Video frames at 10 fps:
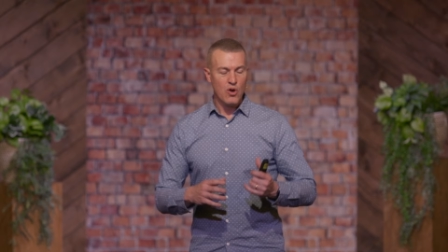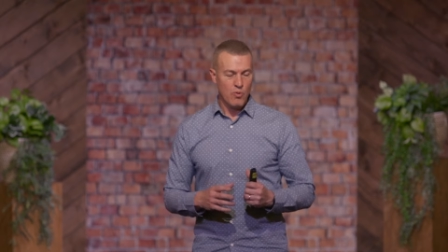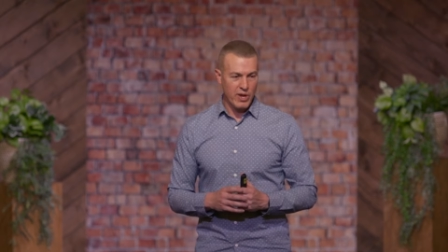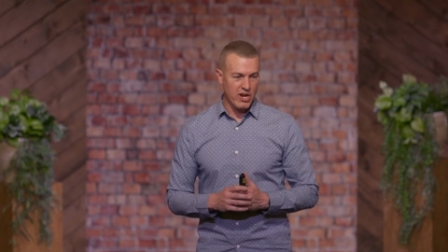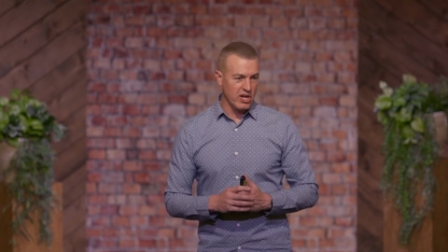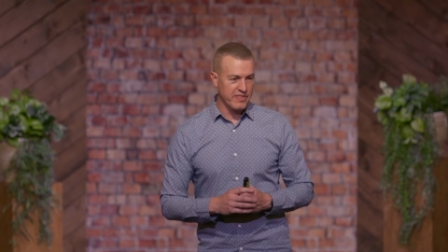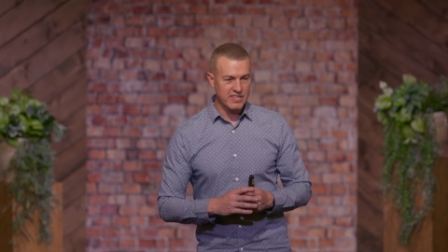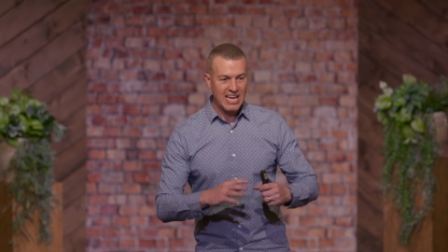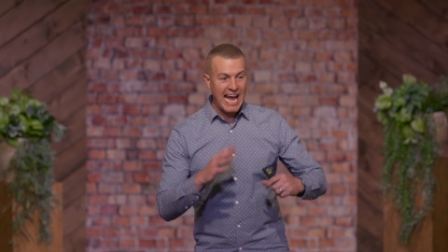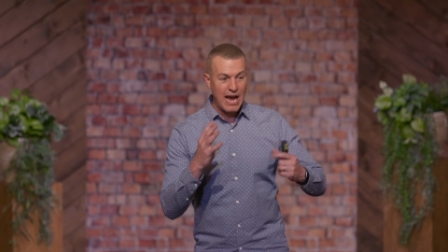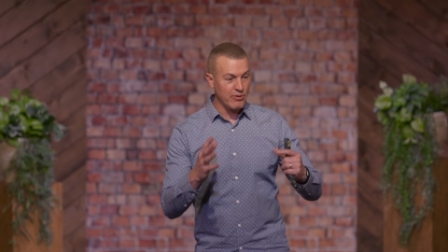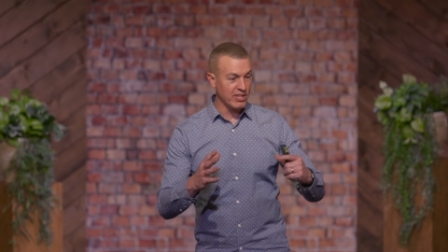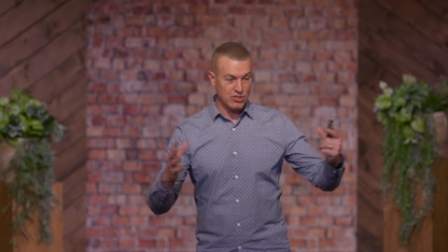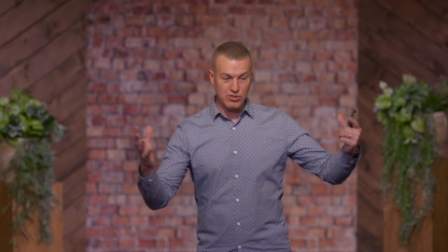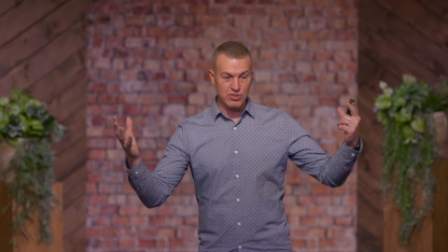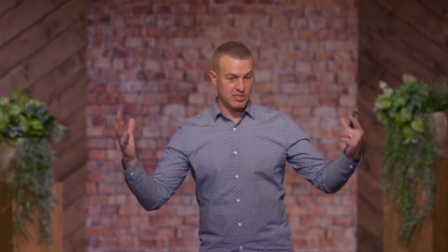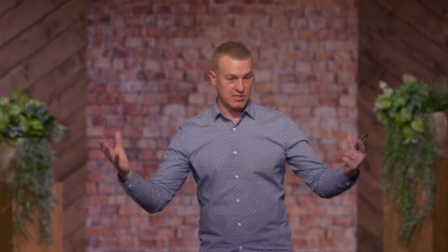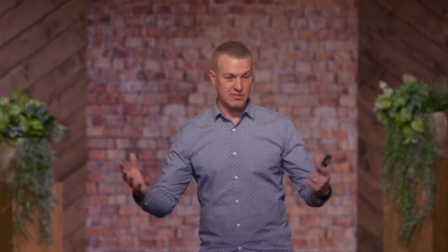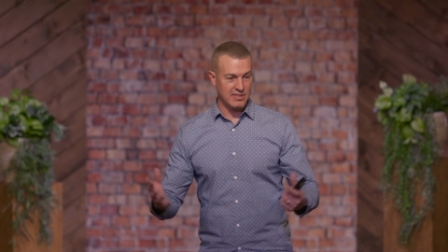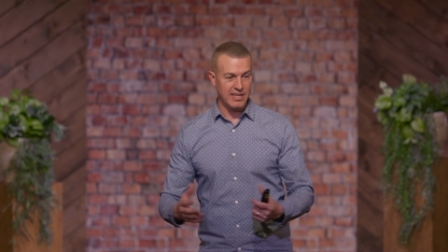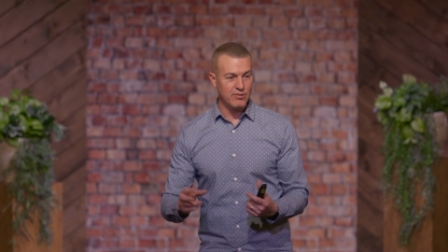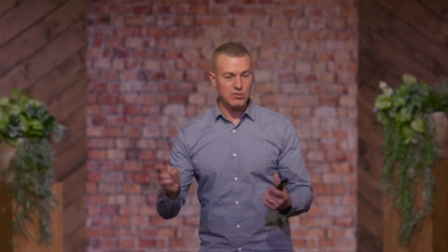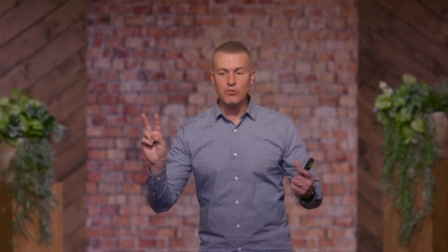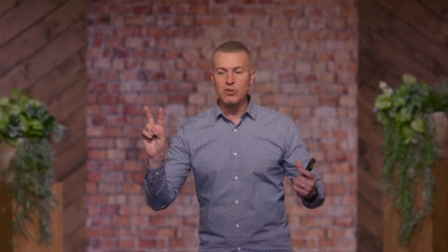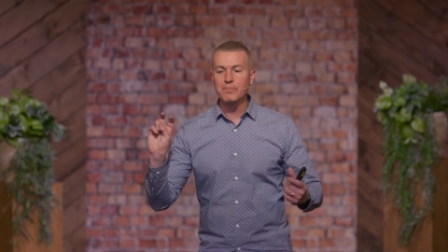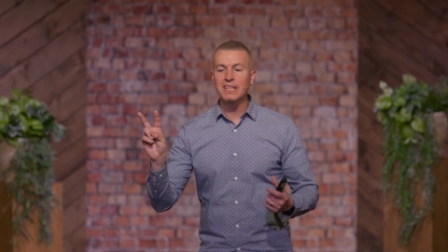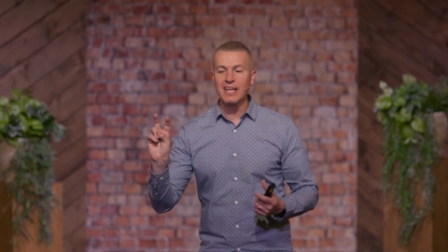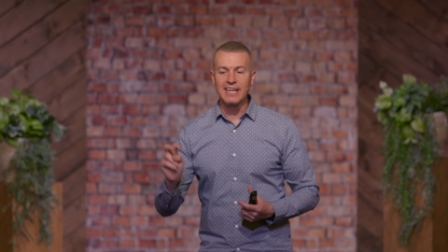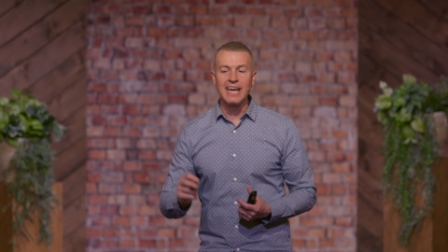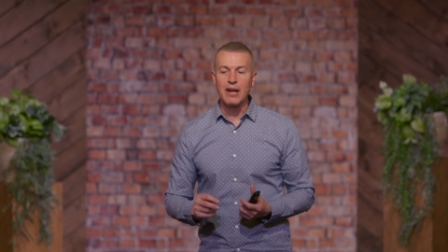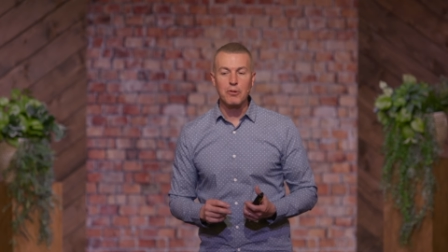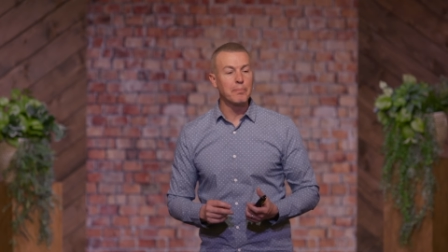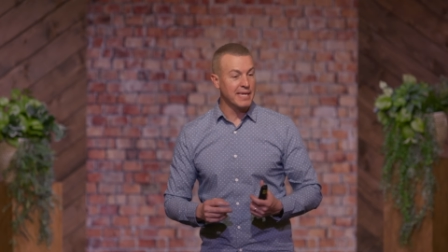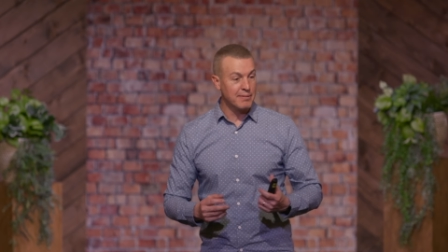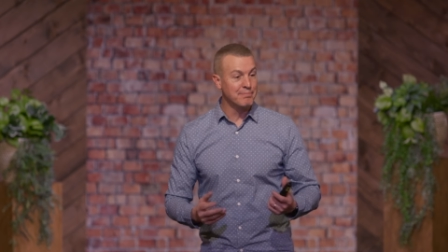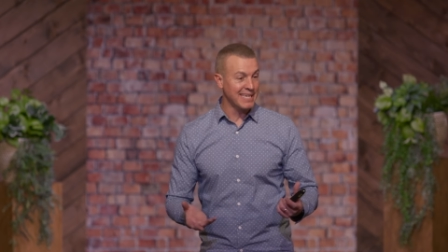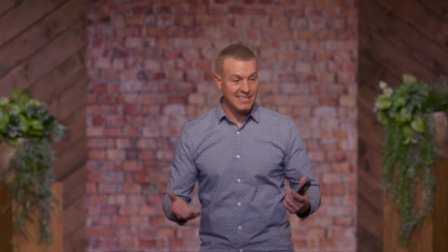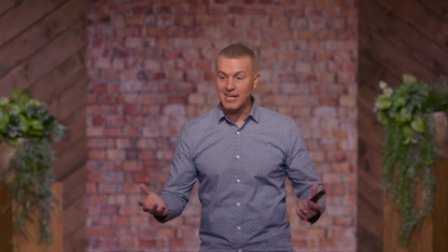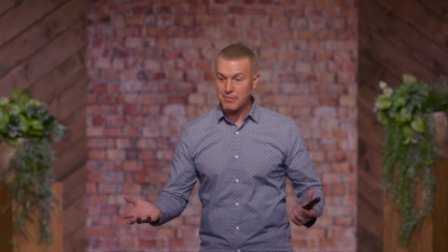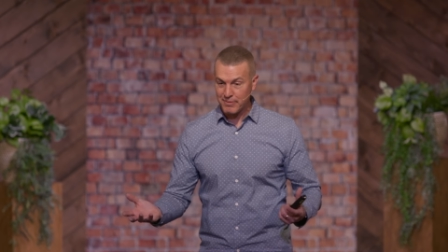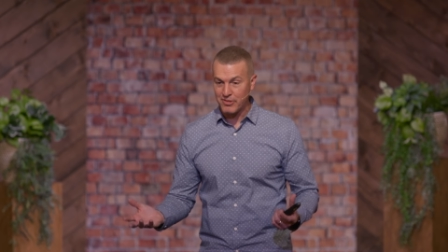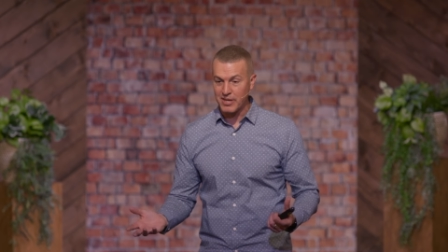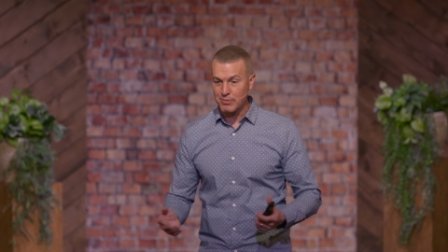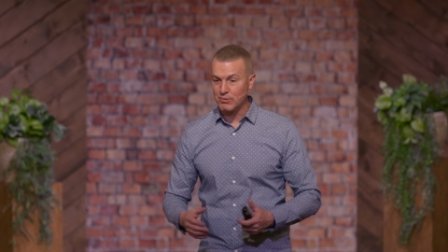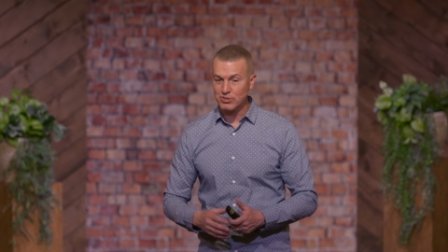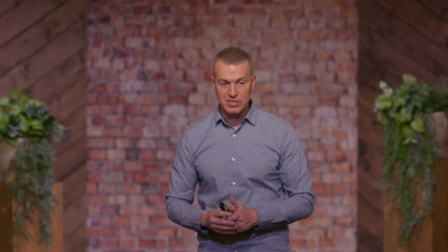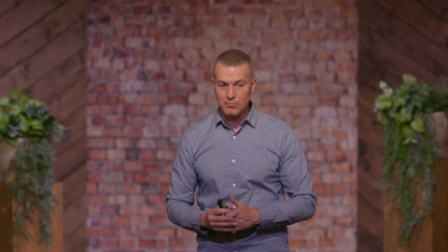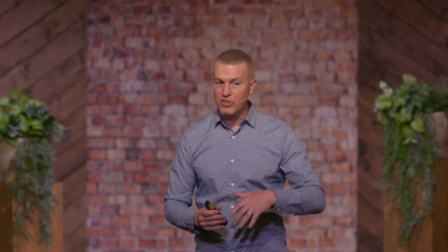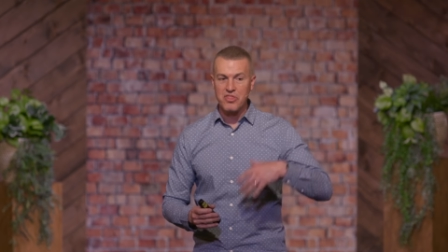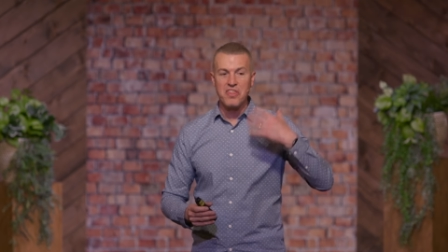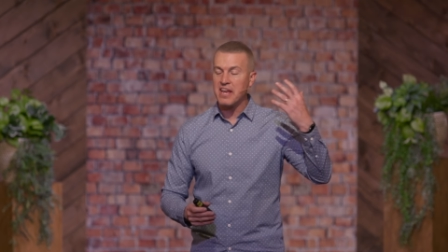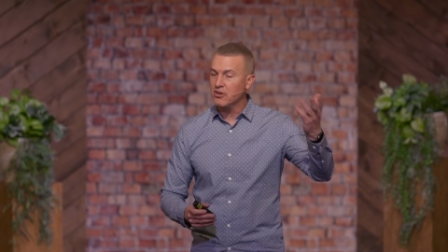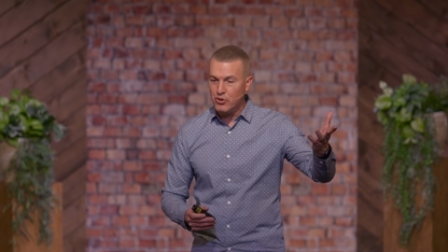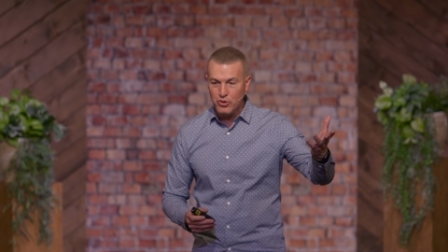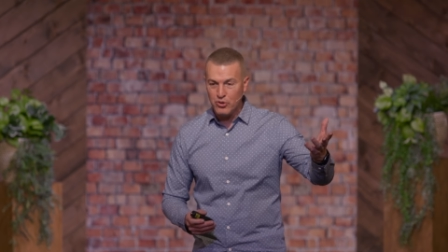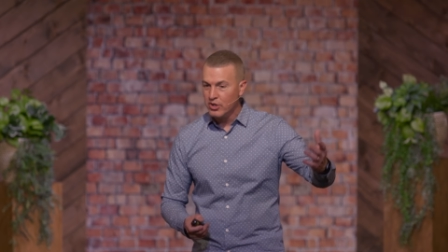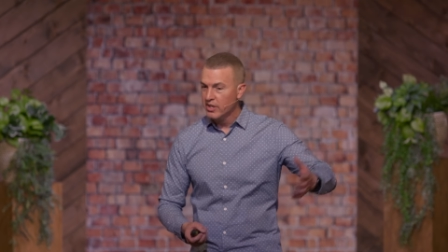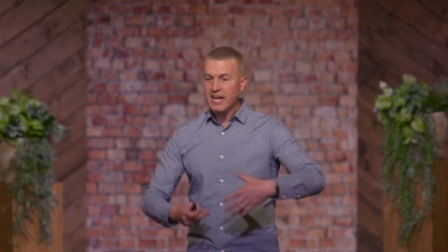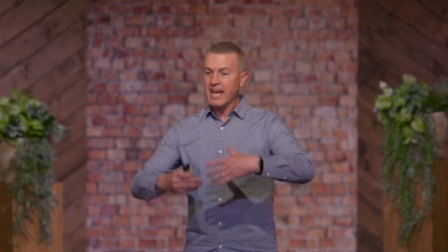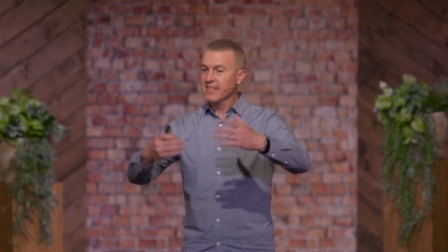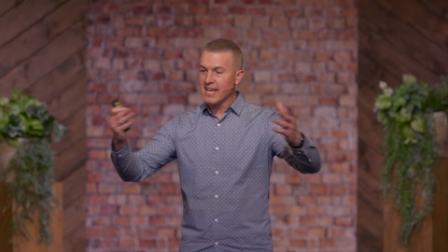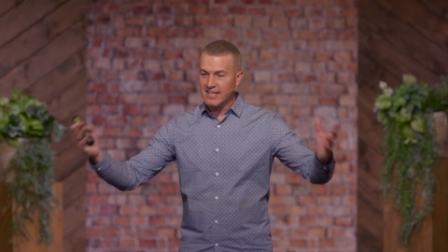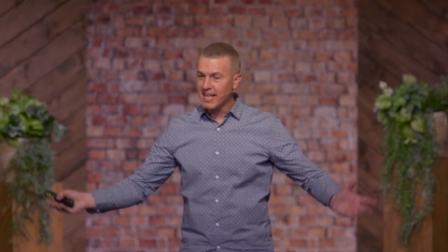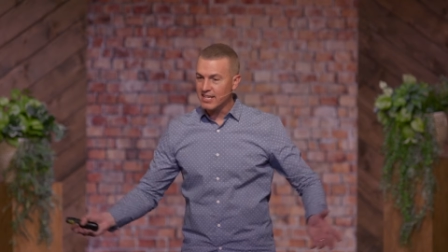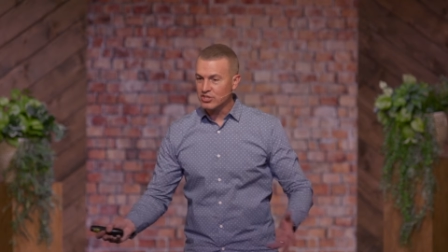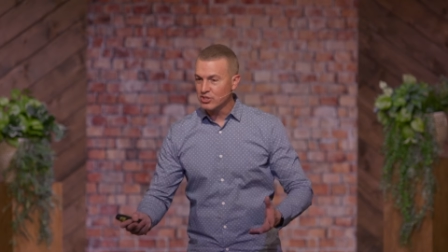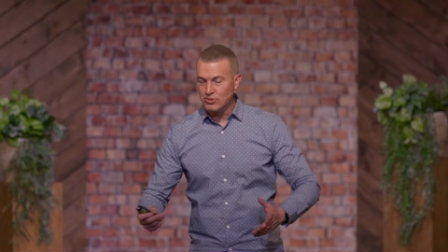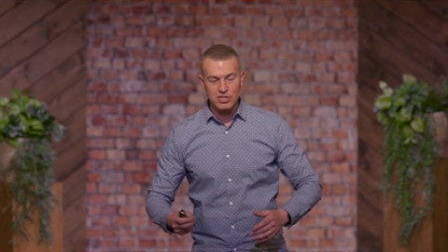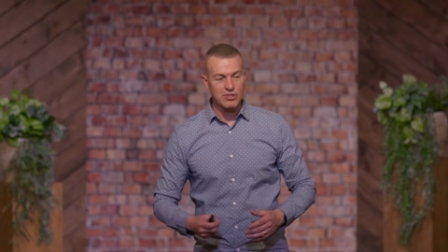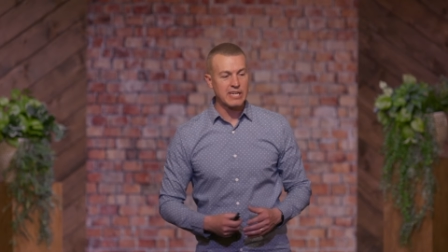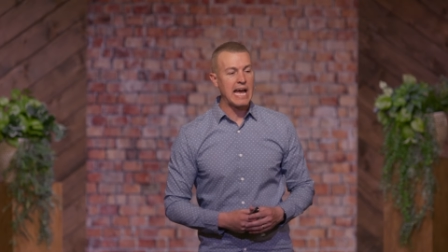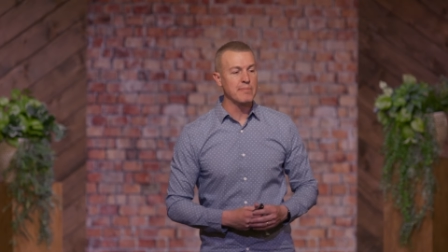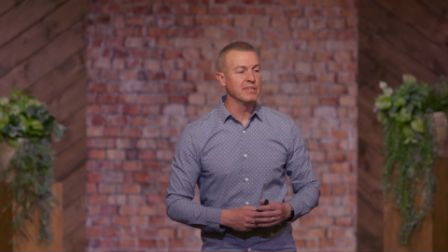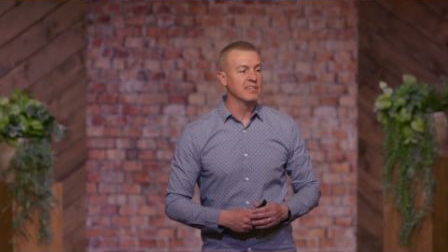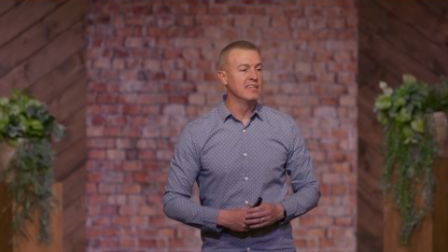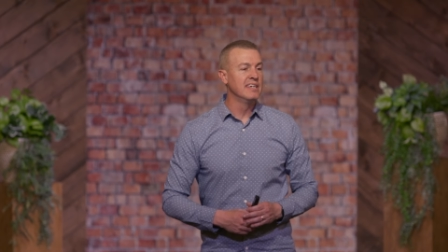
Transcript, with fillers: went on this outing to this, it was, would it be like an Airbnb type of thing, but it was someone they knew, and they let us use their cabin.